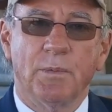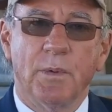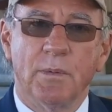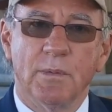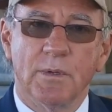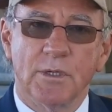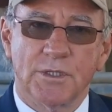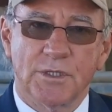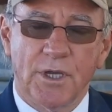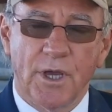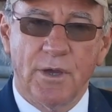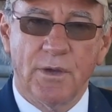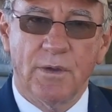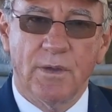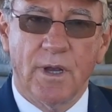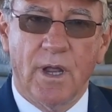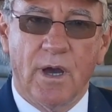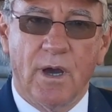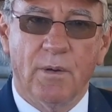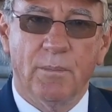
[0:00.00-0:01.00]
we will show you
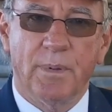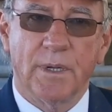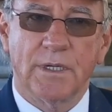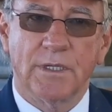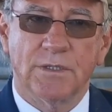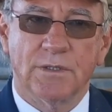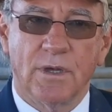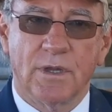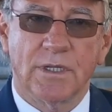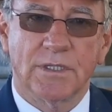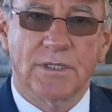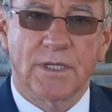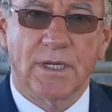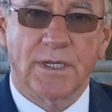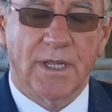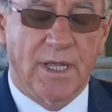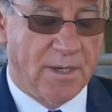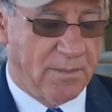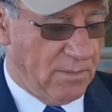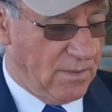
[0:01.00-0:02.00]
now, but it's not a
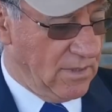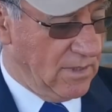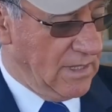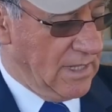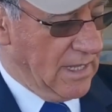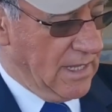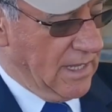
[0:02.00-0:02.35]
stud animal.